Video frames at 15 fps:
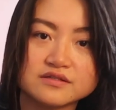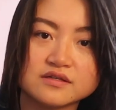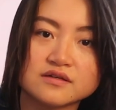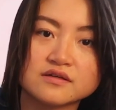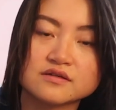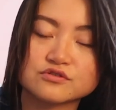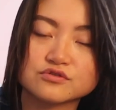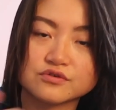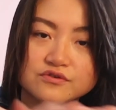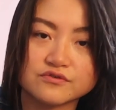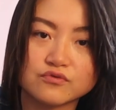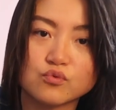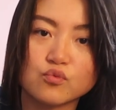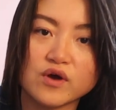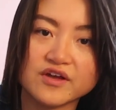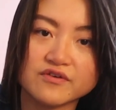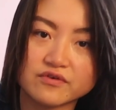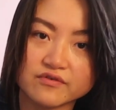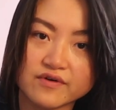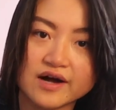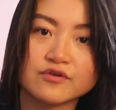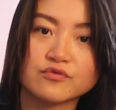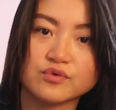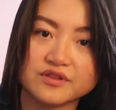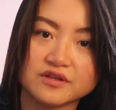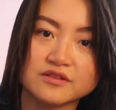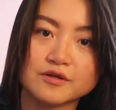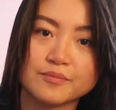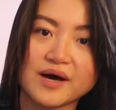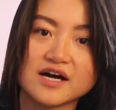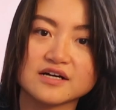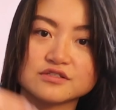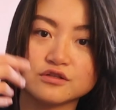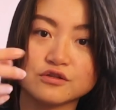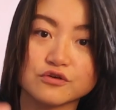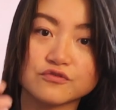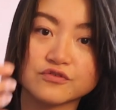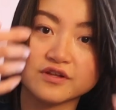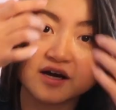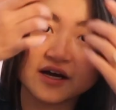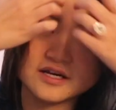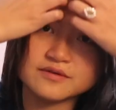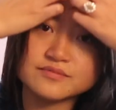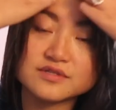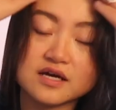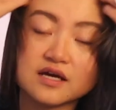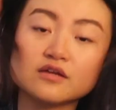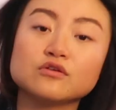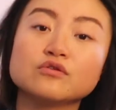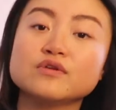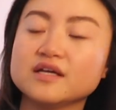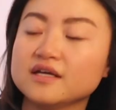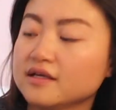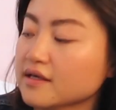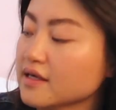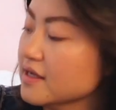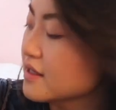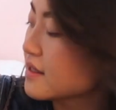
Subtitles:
to sort of wave around within the bag to look for the items that you need.